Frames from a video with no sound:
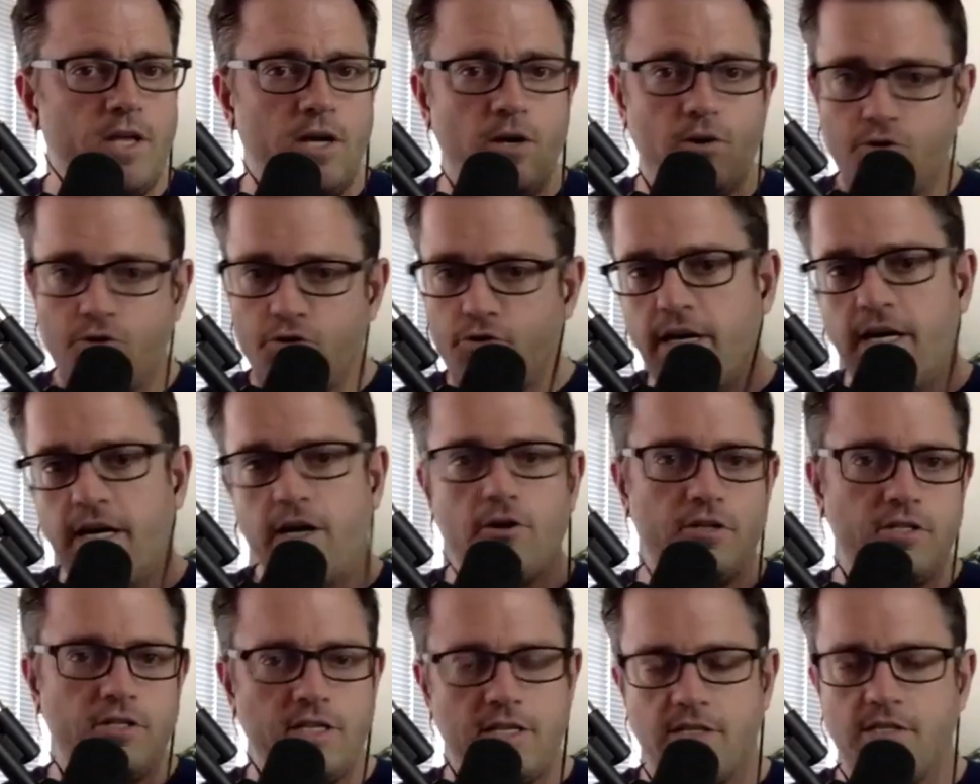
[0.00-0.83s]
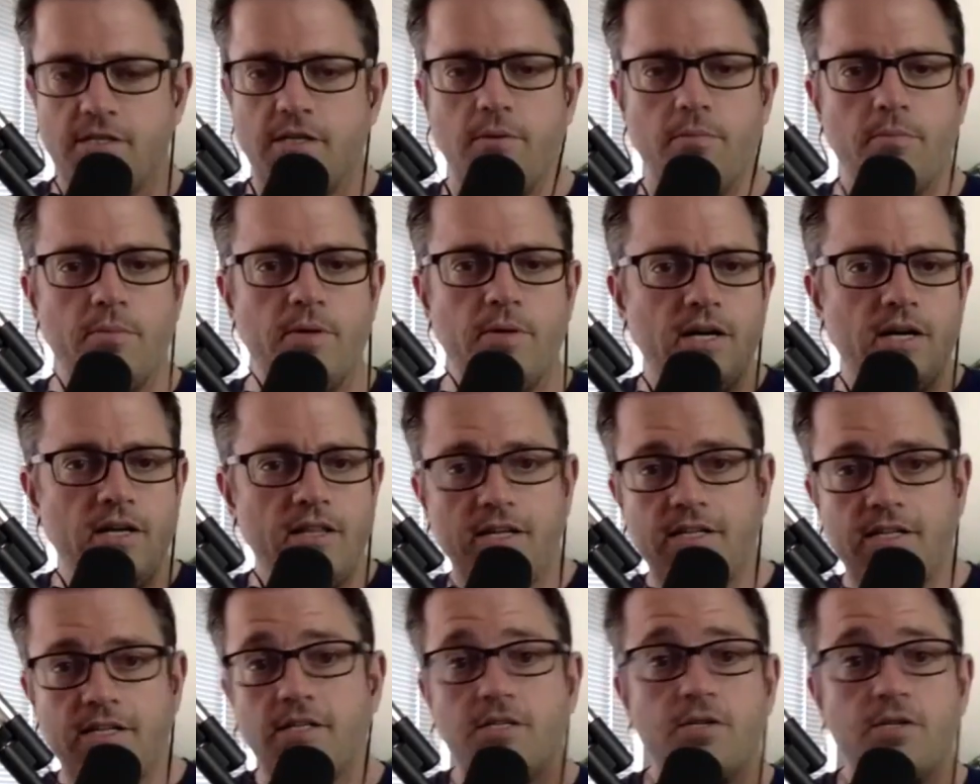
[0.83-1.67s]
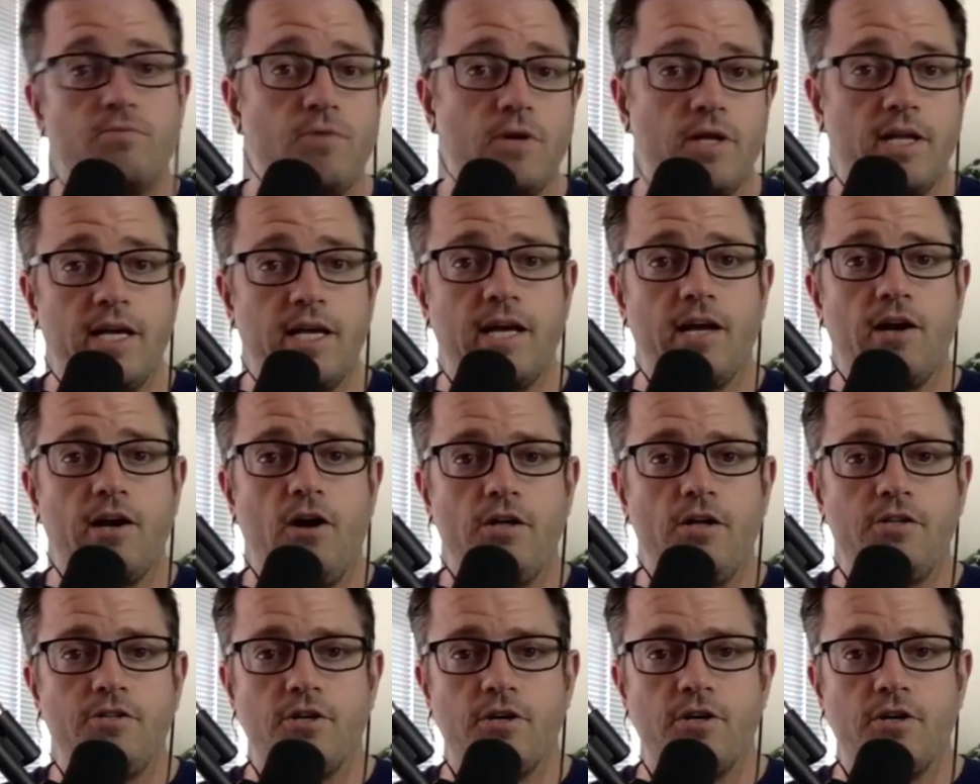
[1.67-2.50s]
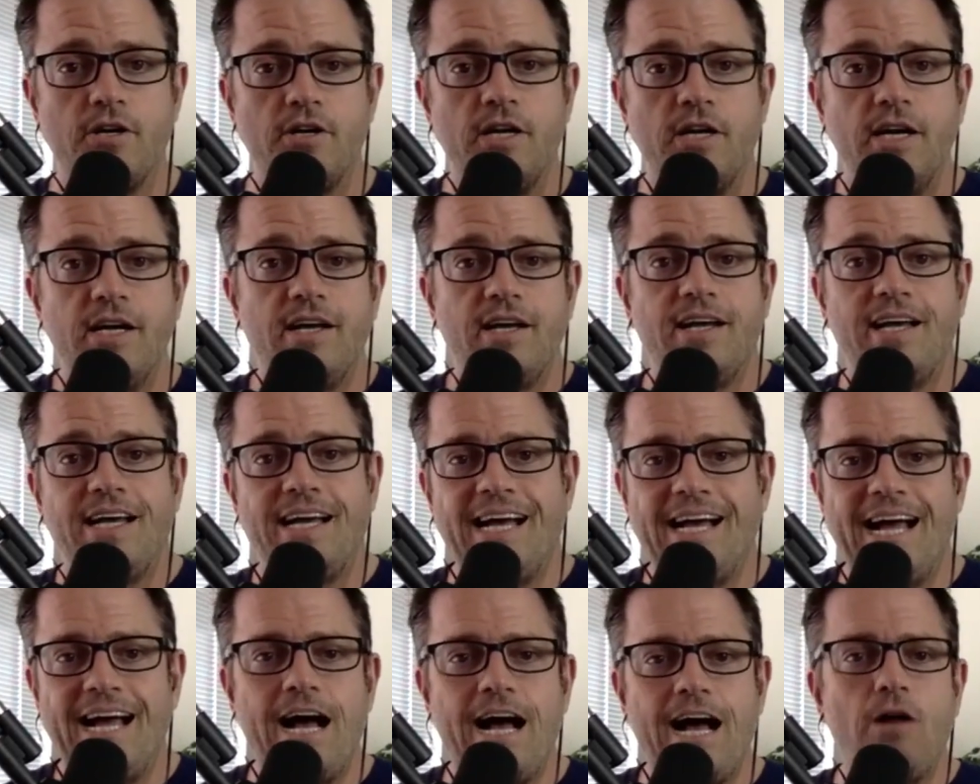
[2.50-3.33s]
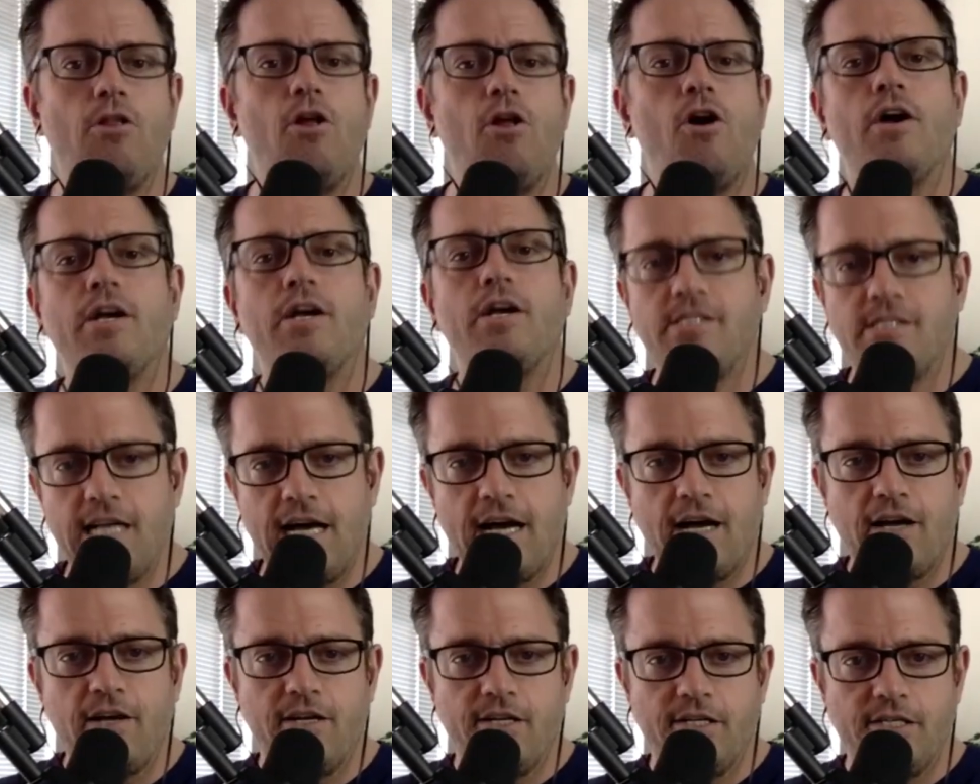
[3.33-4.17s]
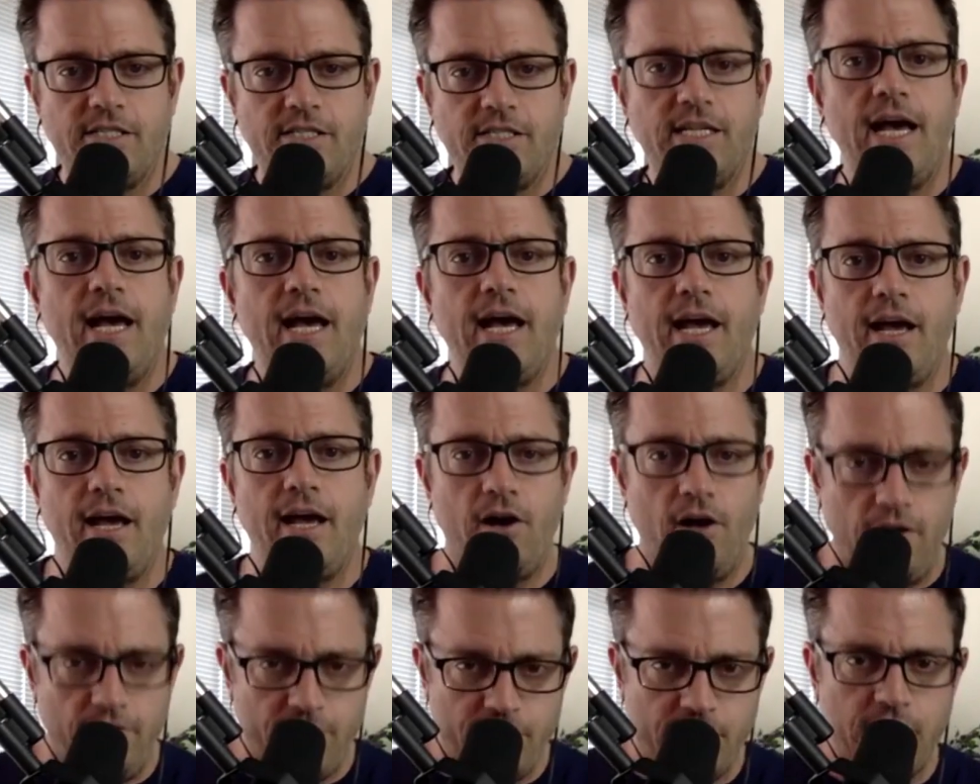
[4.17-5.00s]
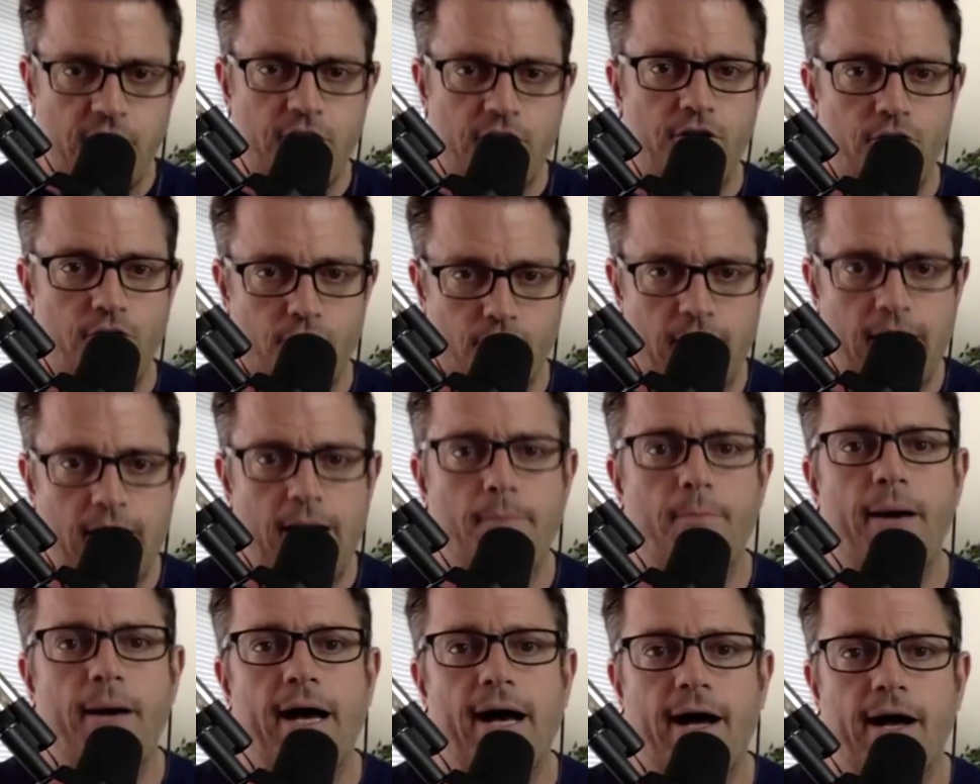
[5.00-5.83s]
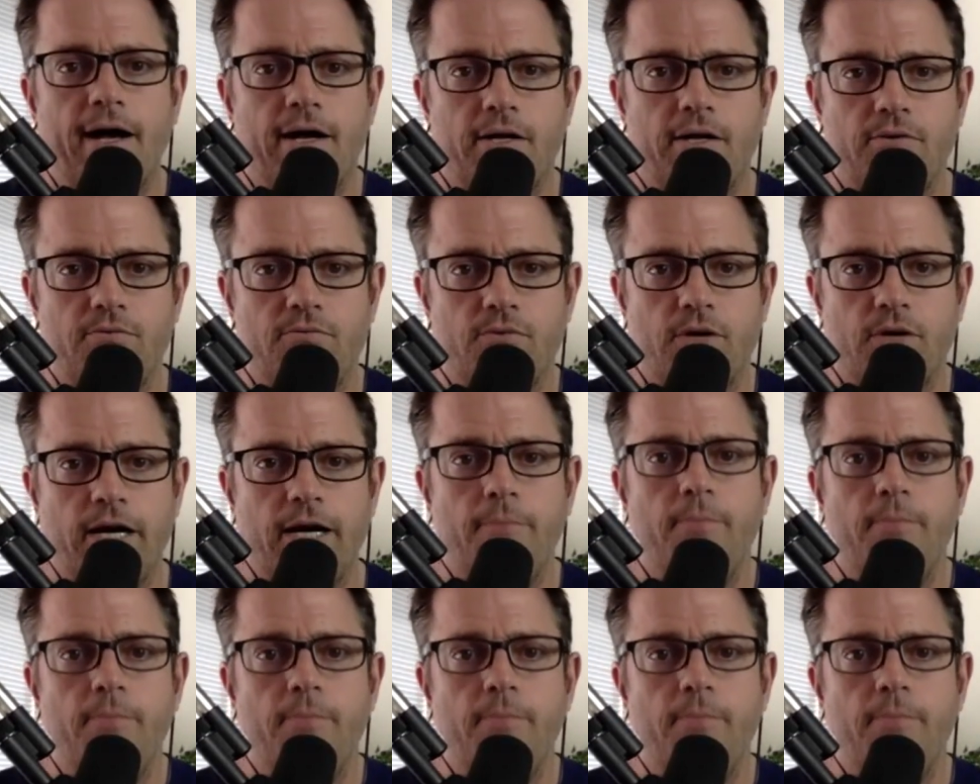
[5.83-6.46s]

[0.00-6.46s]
trigger system that doesn't really get altered, how long is that going to stay? All of a sudden you're right back, right?